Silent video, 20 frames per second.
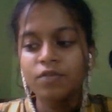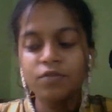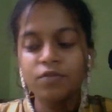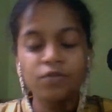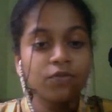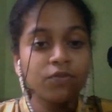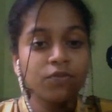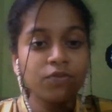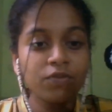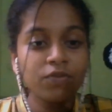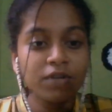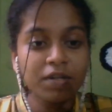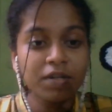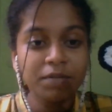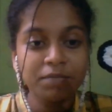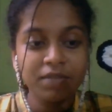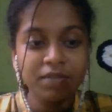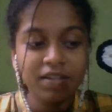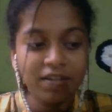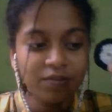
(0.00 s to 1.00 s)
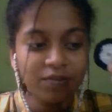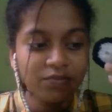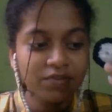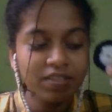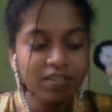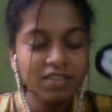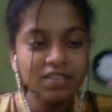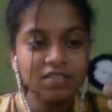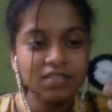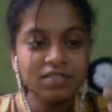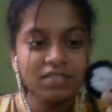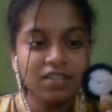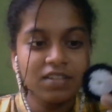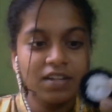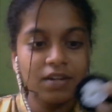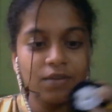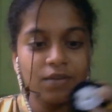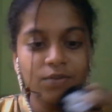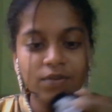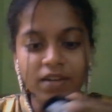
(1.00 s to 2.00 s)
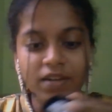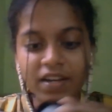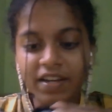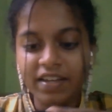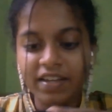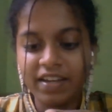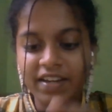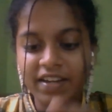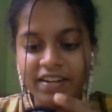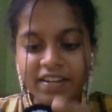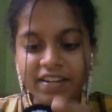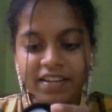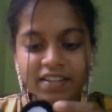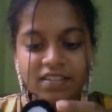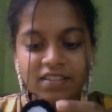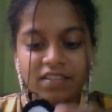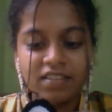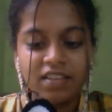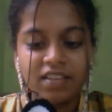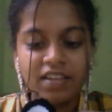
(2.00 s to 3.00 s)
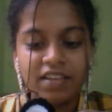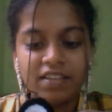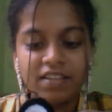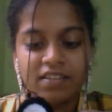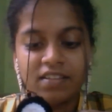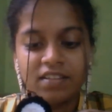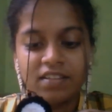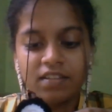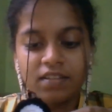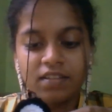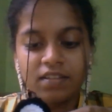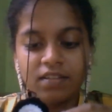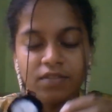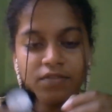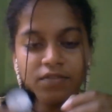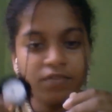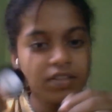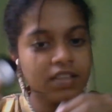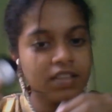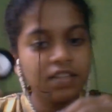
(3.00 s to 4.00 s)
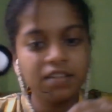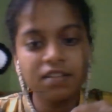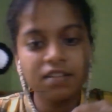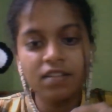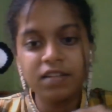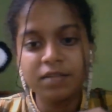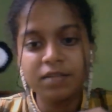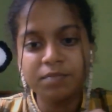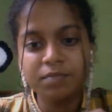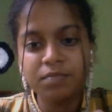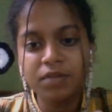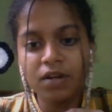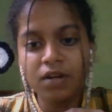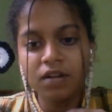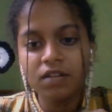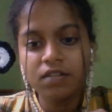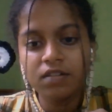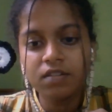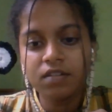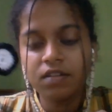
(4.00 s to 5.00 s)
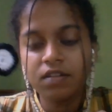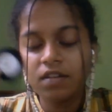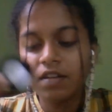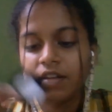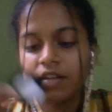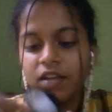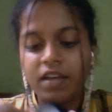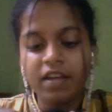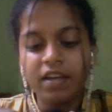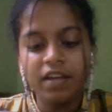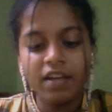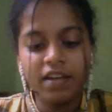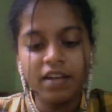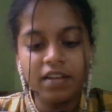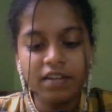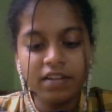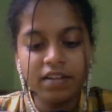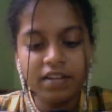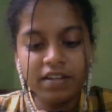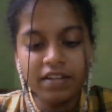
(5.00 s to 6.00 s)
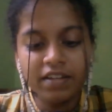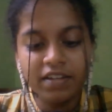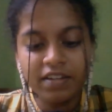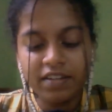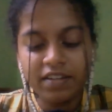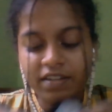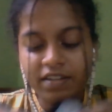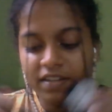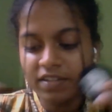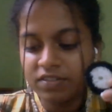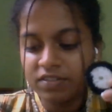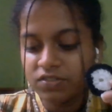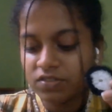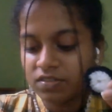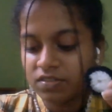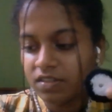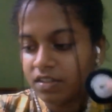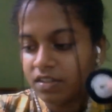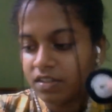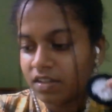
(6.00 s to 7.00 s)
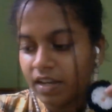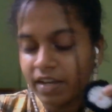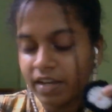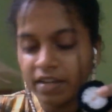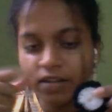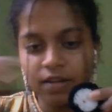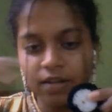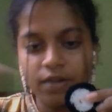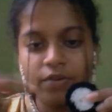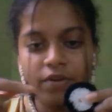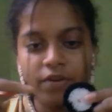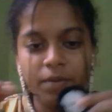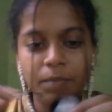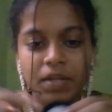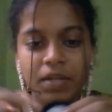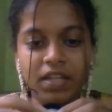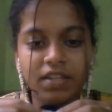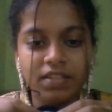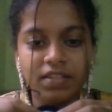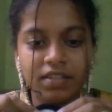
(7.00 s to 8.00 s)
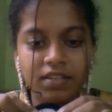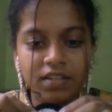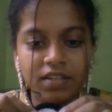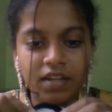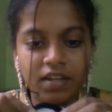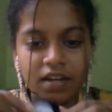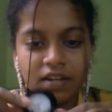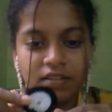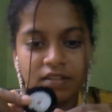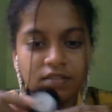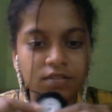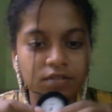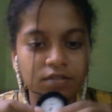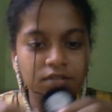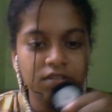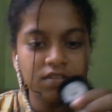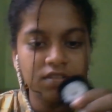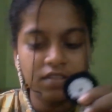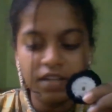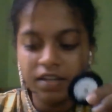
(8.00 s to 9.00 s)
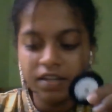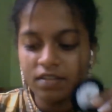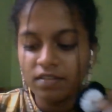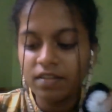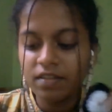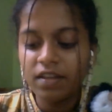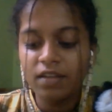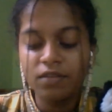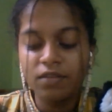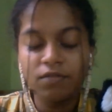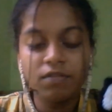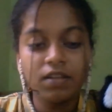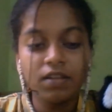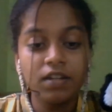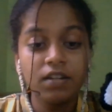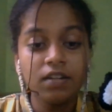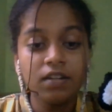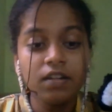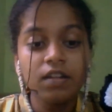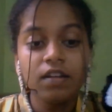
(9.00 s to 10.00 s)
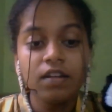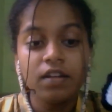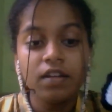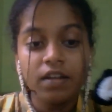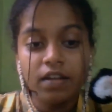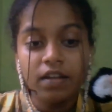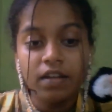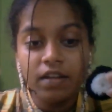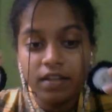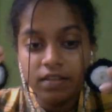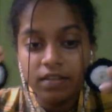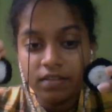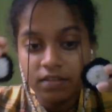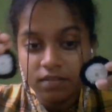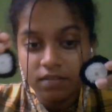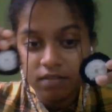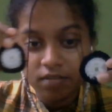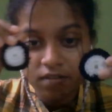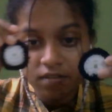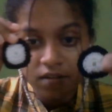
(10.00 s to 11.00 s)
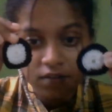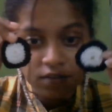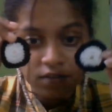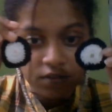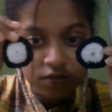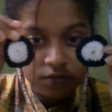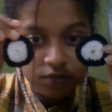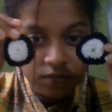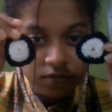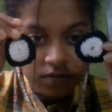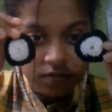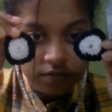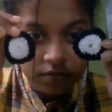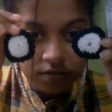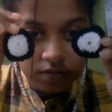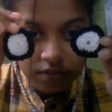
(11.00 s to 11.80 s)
so I'm done with this now. I attached the ending with a slip knot, and I attached the like remaining yarns to the sides as well. And this is how the tool looks